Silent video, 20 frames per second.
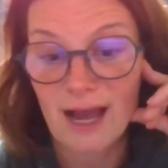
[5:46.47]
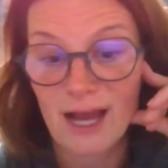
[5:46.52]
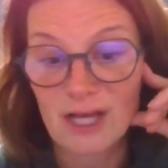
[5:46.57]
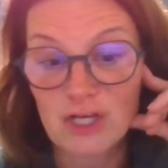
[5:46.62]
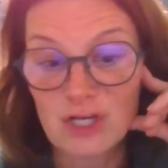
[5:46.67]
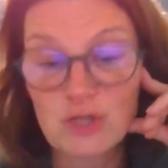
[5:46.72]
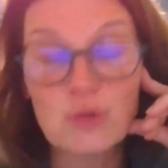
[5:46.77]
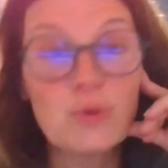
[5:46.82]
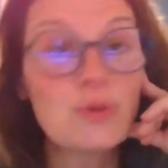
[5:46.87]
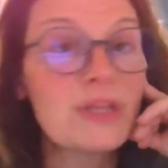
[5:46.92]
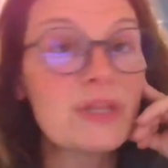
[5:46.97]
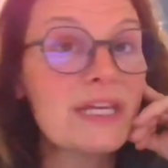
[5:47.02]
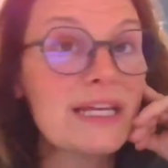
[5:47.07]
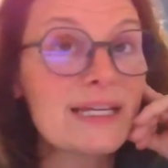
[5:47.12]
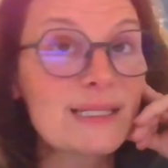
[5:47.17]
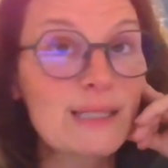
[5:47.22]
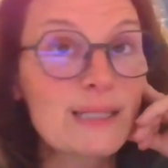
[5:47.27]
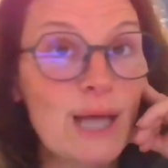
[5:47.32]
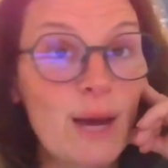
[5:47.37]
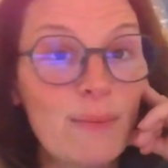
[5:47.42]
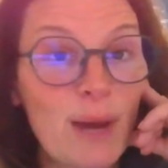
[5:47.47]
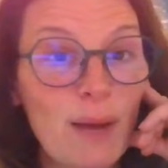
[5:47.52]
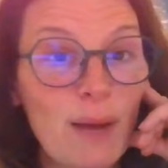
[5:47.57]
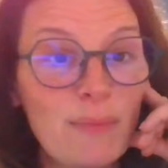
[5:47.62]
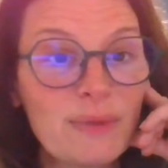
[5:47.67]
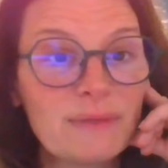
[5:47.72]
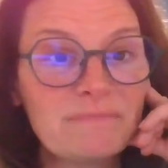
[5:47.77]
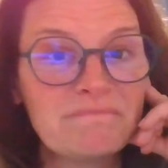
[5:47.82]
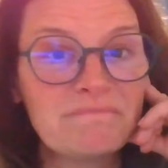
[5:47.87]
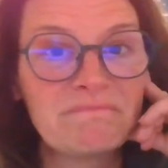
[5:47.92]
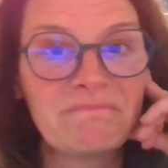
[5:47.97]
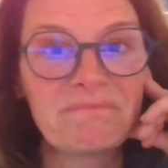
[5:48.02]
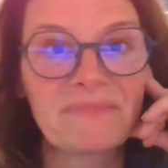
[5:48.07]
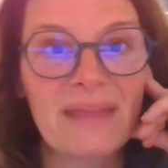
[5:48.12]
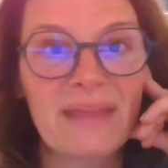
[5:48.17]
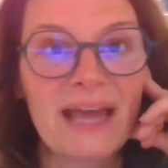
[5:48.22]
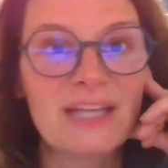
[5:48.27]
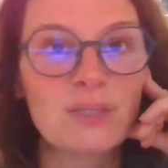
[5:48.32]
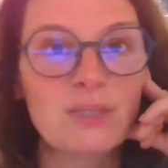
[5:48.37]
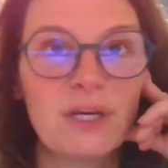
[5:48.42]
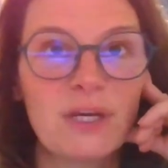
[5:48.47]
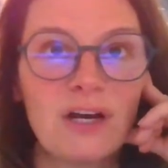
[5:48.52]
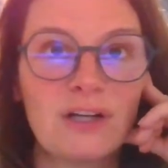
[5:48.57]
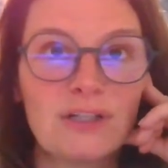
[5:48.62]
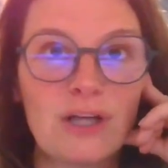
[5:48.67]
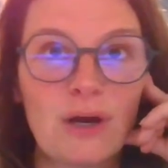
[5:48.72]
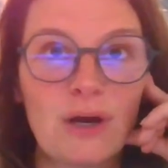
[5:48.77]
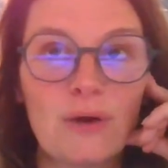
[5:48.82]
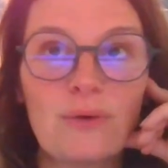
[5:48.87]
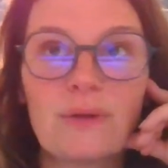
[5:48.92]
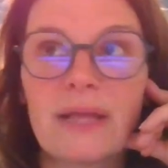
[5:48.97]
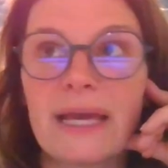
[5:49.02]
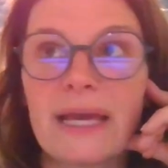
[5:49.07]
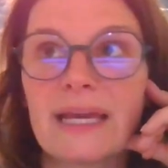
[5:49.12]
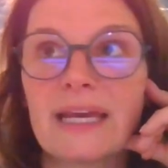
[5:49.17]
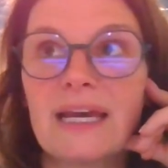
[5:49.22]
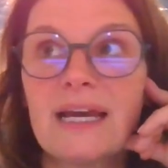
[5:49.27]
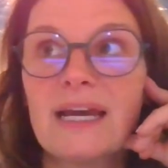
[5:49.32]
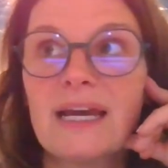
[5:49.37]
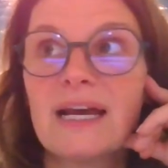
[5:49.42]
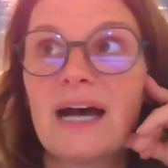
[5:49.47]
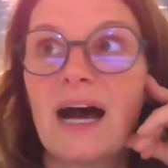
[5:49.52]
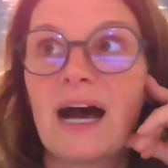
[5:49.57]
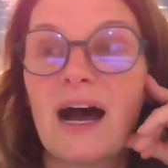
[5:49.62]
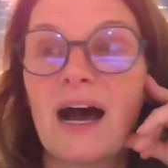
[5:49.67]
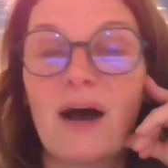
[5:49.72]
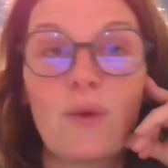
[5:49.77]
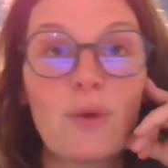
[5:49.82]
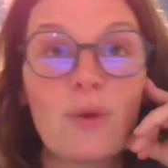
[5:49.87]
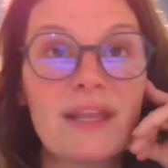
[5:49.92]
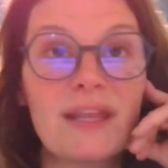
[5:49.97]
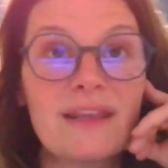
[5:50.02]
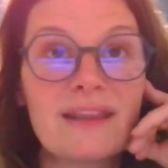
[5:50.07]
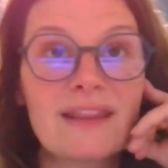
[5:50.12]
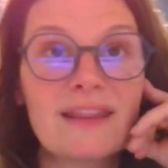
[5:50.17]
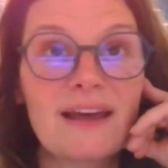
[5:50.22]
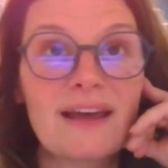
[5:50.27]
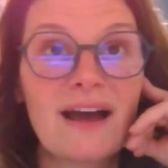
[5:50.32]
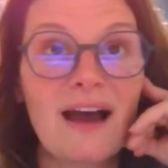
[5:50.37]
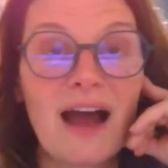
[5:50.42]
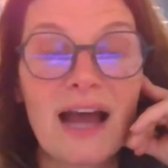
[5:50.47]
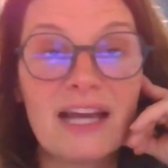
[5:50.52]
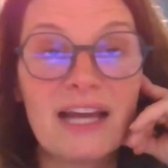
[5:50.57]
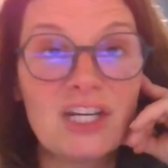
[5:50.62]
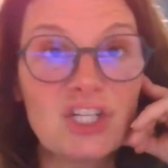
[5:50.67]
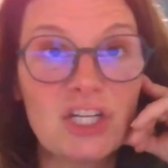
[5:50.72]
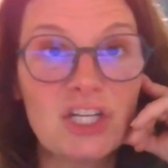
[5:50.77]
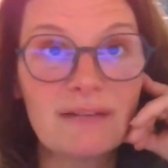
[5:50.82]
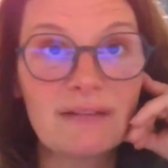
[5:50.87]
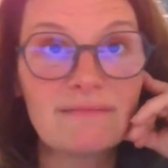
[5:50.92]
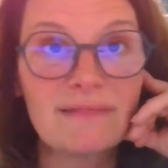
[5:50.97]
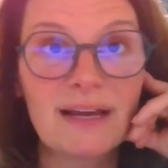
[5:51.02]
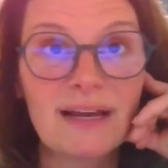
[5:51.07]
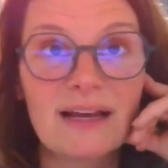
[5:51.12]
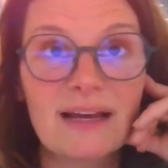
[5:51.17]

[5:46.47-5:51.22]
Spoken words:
new things come up, as we all know, like with hygiene,